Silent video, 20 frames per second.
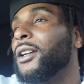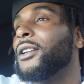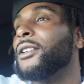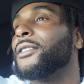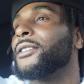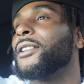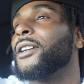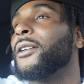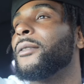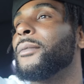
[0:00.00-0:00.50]

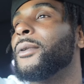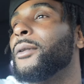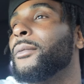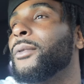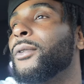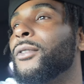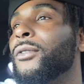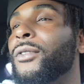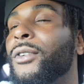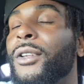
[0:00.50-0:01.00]
It's going to be a
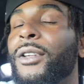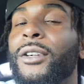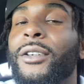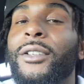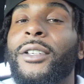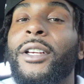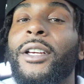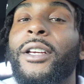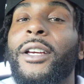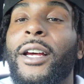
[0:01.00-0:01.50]
beautiful long
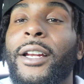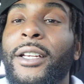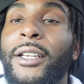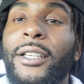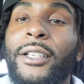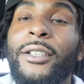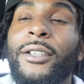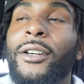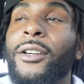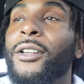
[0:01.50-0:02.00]
day. I didn't
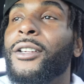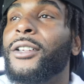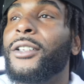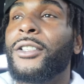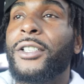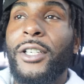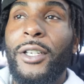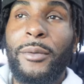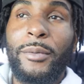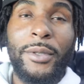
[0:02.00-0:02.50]
get to go to the
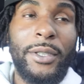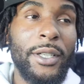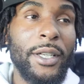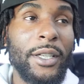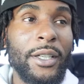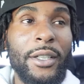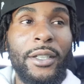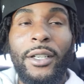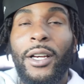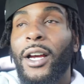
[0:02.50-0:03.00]
gym
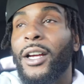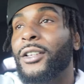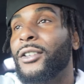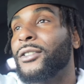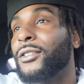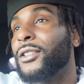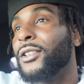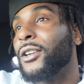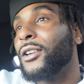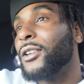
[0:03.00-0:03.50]
today. I
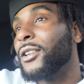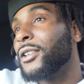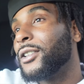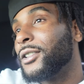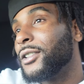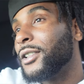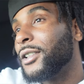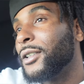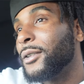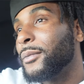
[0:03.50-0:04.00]
usually go to the
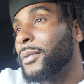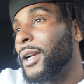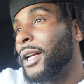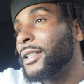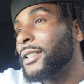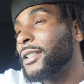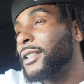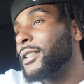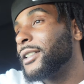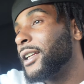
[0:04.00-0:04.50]
gym, but I
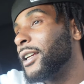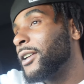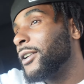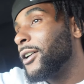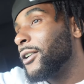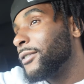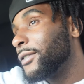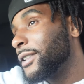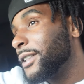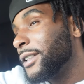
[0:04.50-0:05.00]
took a day
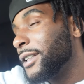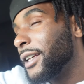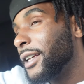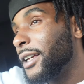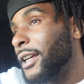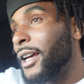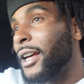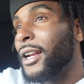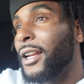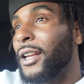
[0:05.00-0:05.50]
off today.
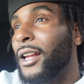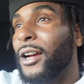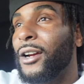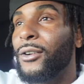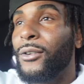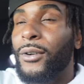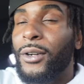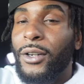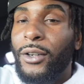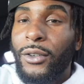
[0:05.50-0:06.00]
Had a lot
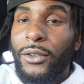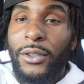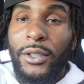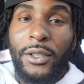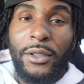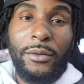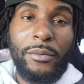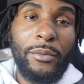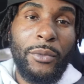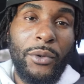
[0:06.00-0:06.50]
going on
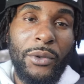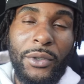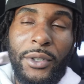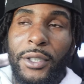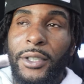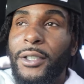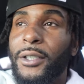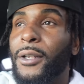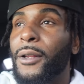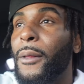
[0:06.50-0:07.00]
this
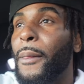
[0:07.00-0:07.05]
morning.